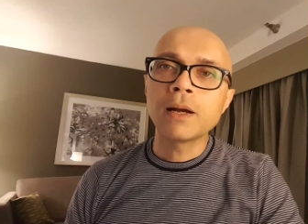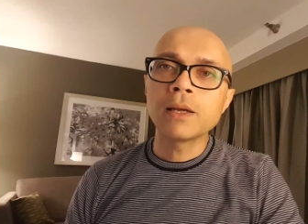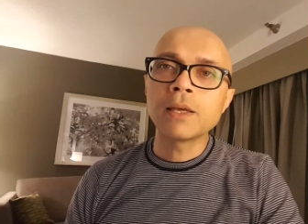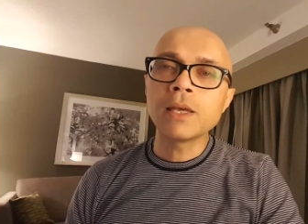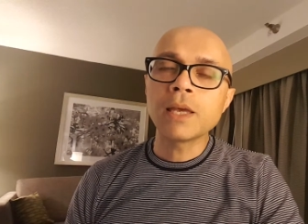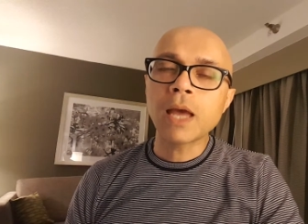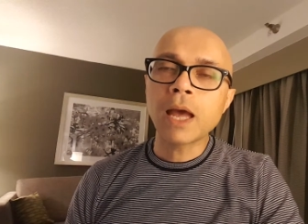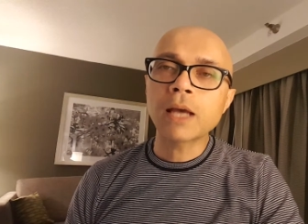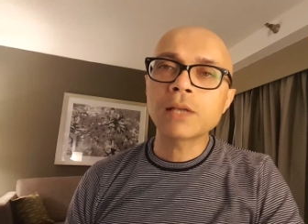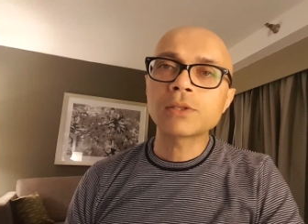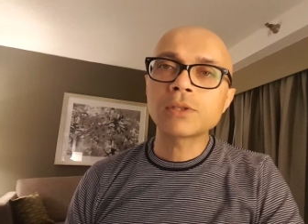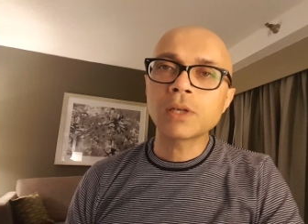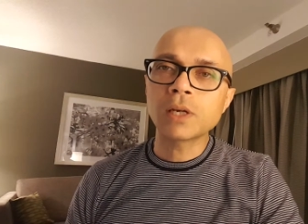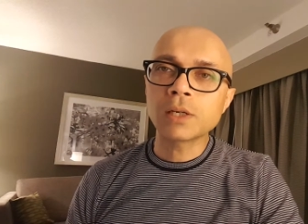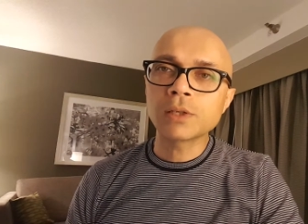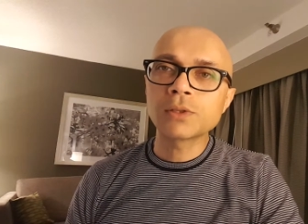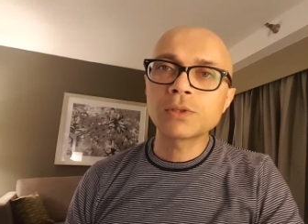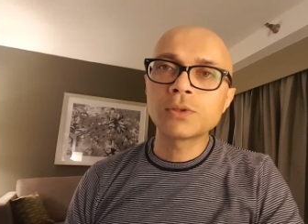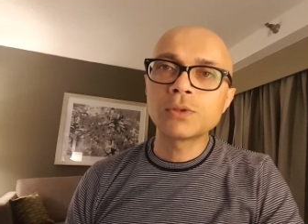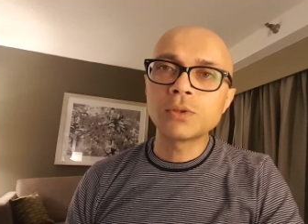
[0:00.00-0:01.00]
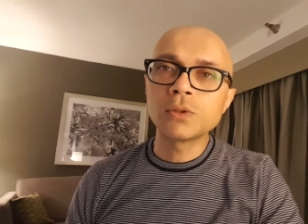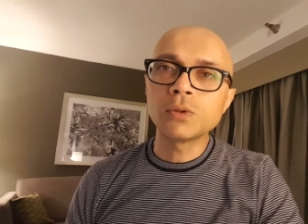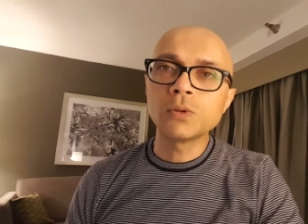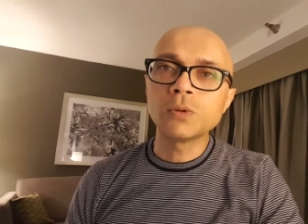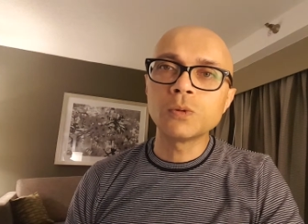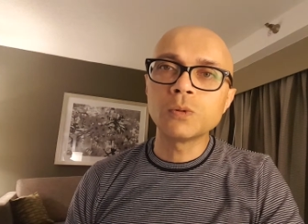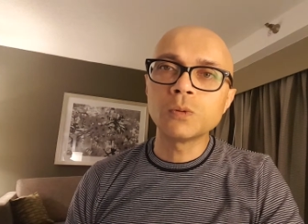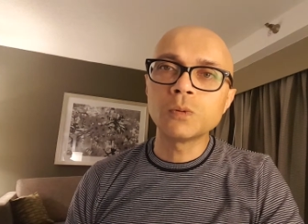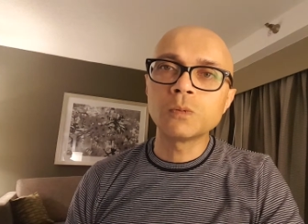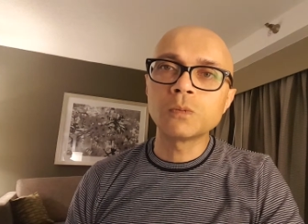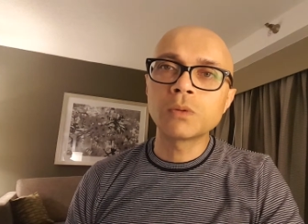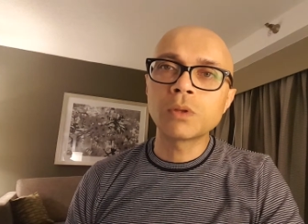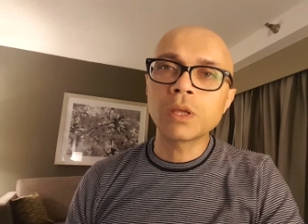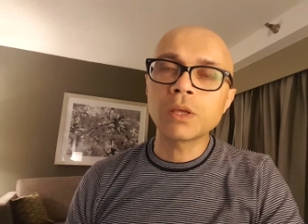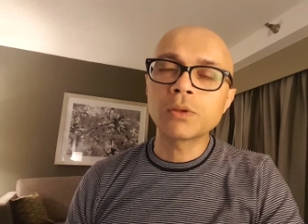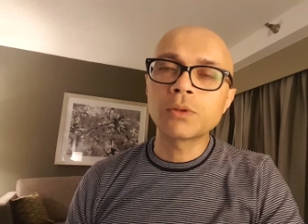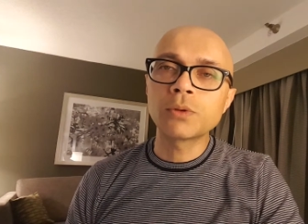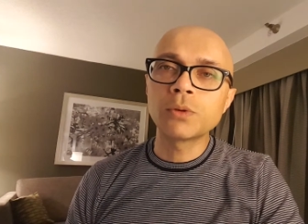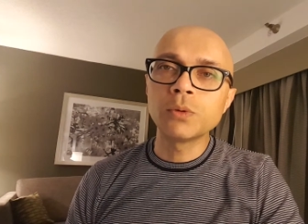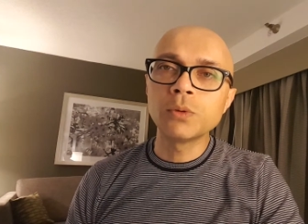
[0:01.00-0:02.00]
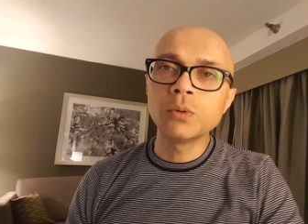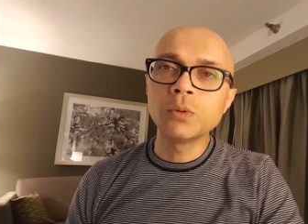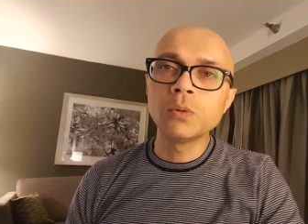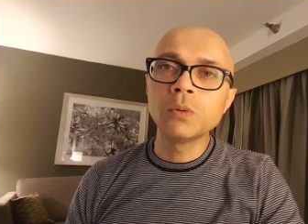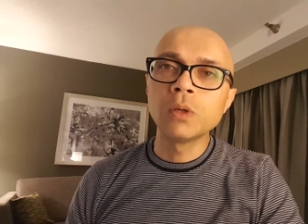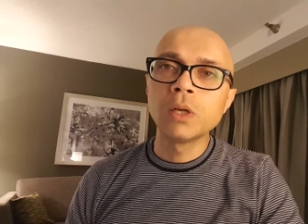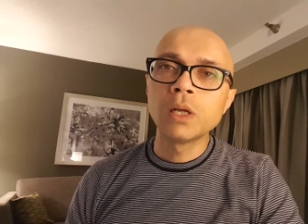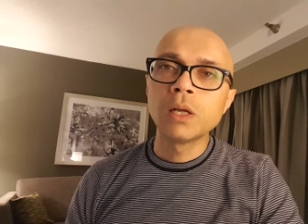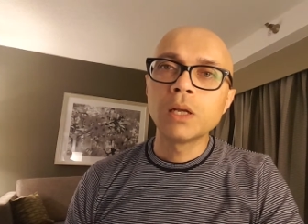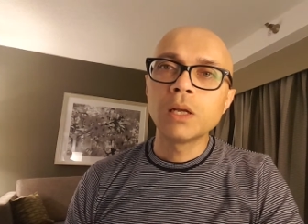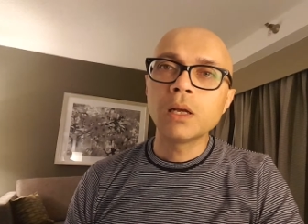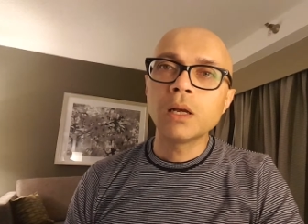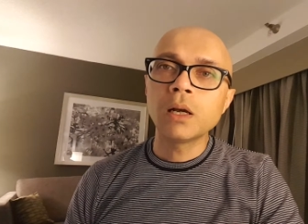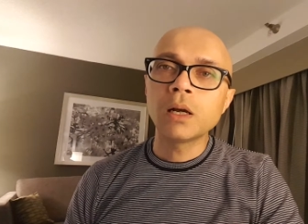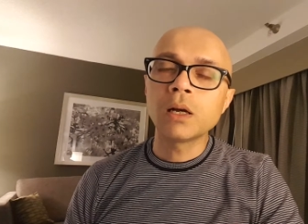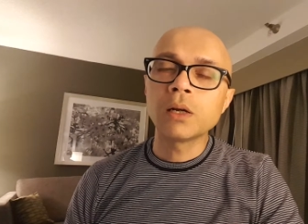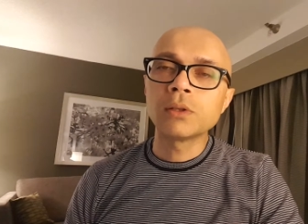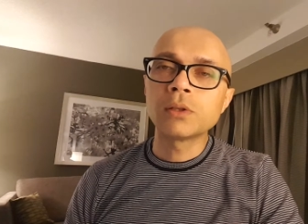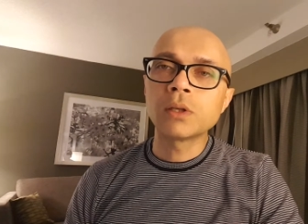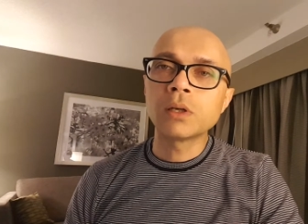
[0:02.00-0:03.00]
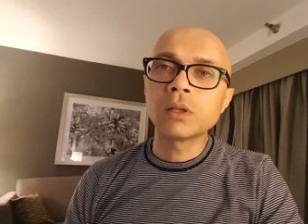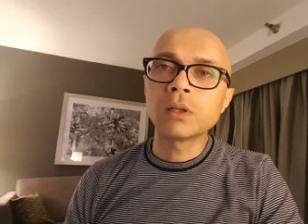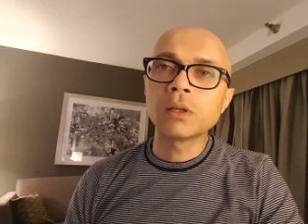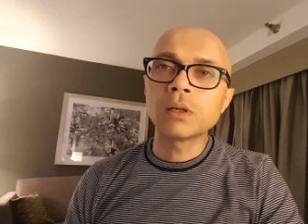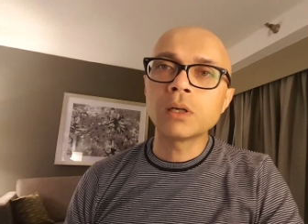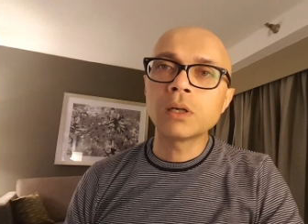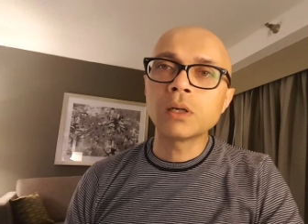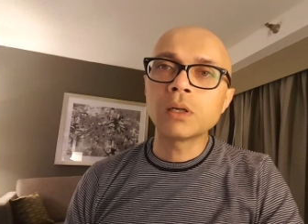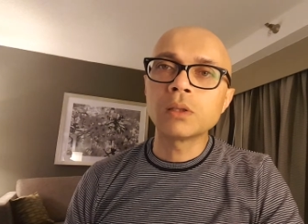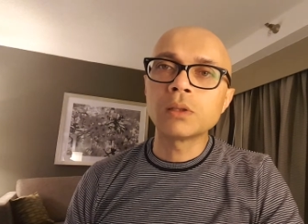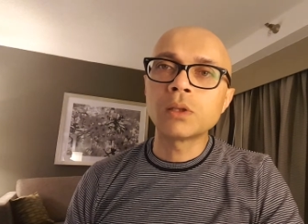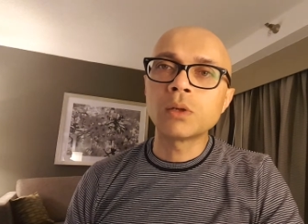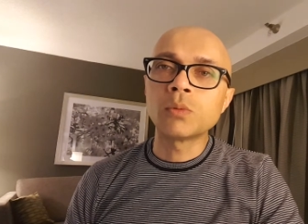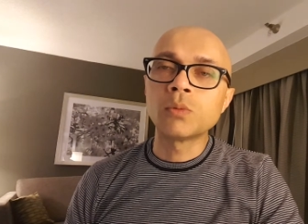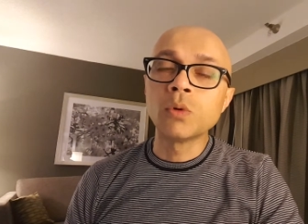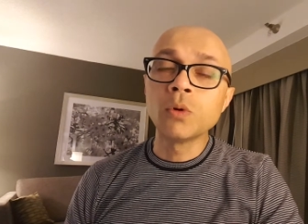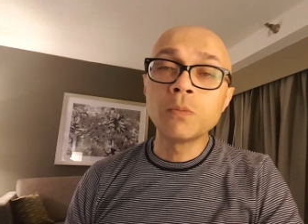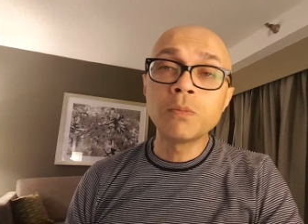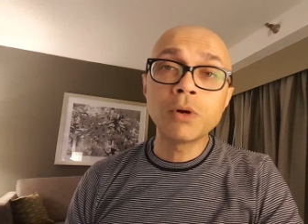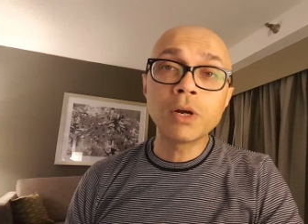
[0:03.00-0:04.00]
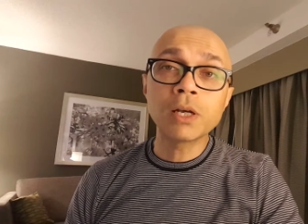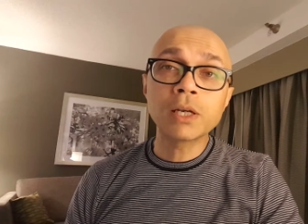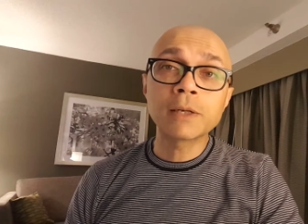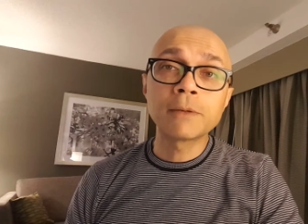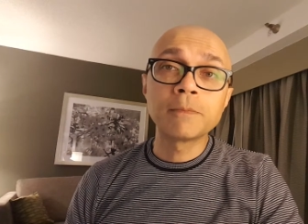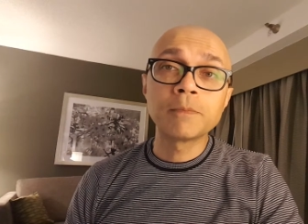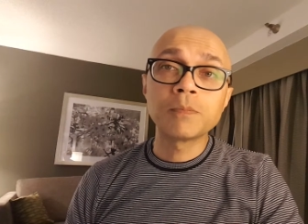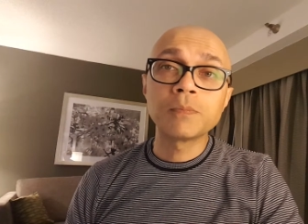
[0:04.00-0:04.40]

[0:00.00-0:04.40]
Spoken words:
He asked us to think through the rubric,